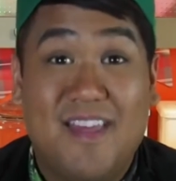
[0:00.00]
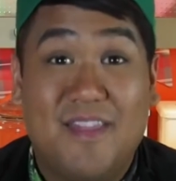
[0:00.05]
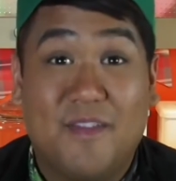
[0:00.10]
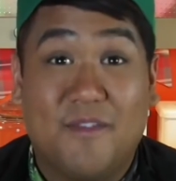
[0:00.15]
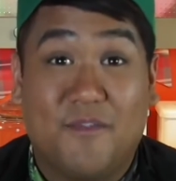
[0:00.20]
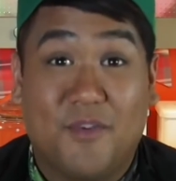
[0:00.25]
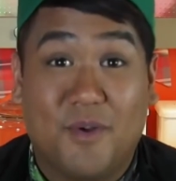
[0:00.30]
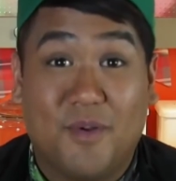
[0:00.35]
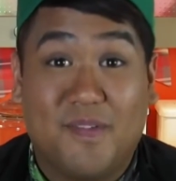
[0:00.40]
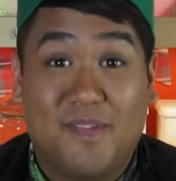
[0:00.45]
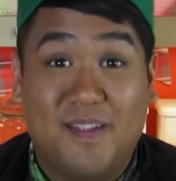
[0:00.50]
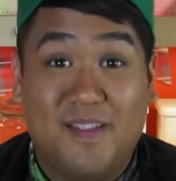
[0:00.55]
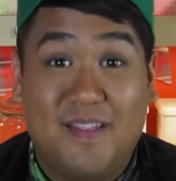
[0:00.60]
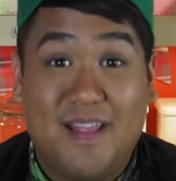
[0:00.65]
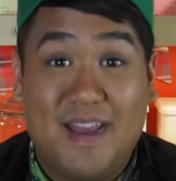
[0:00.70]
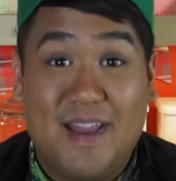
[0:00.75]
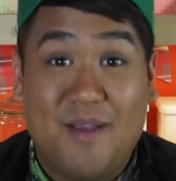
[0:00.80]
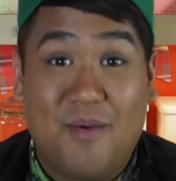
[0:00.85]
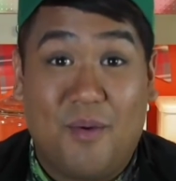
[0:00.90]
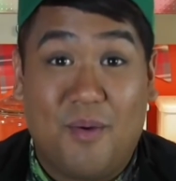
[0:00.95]
The first thing
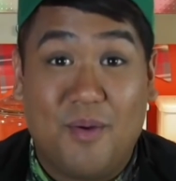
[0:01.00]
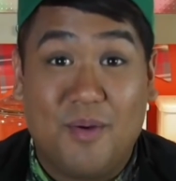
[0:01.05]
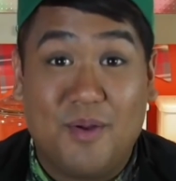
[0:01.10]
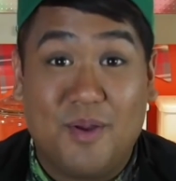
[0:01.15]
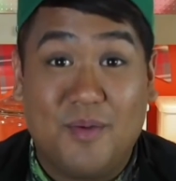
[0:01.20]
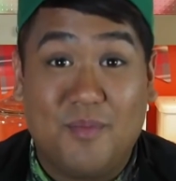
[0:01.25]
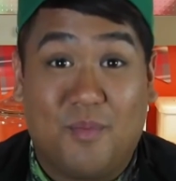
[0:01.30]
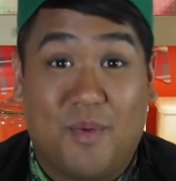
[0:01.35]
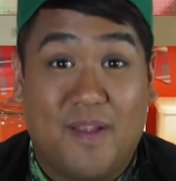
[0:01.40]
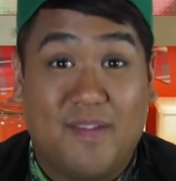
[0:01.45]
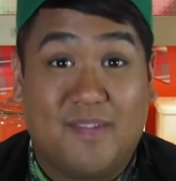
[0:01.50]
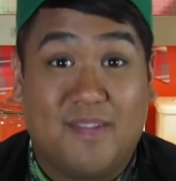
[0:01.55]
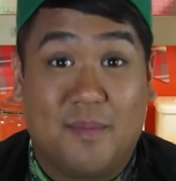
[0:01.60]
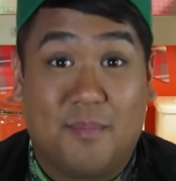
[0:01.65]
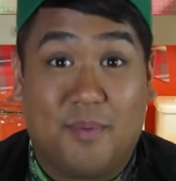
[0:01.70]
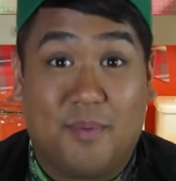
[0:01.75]
that I ordered was the